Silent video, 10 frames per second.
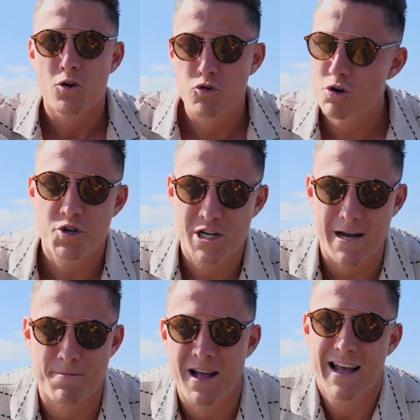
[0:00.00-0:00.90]
cruise ship
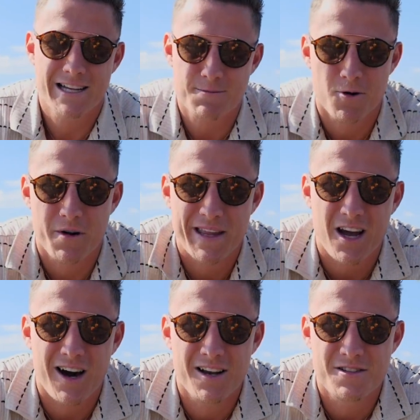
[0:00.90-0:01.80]
exploring the
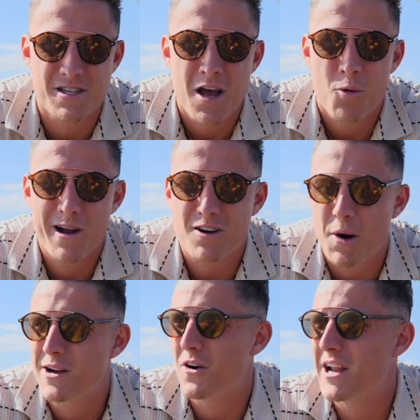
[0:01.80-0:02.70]
islands. We are
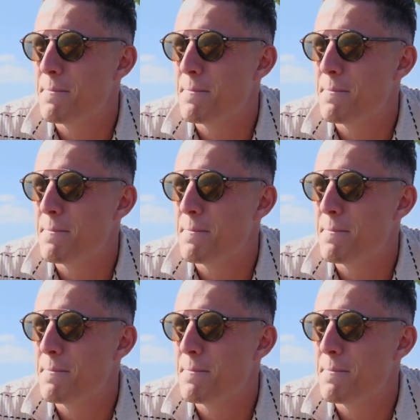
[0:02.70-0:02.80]
going on a